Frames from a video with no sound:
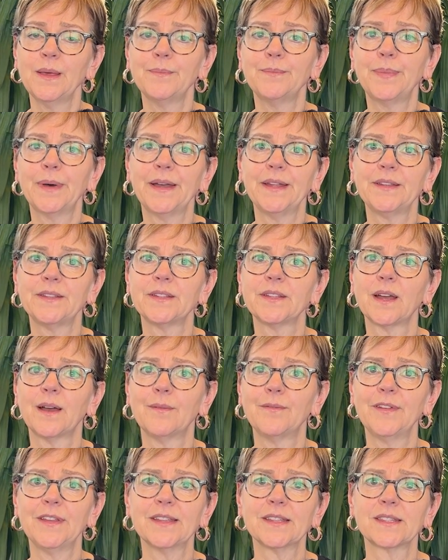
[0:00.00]
but
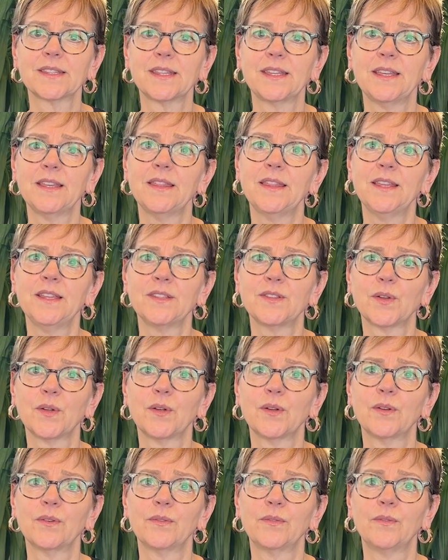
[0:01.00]
obviously these
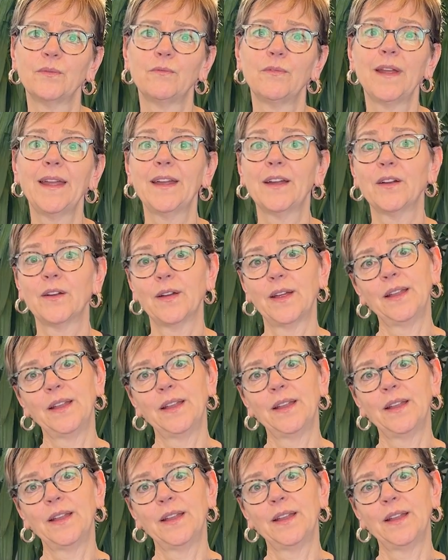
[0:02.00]
are rare,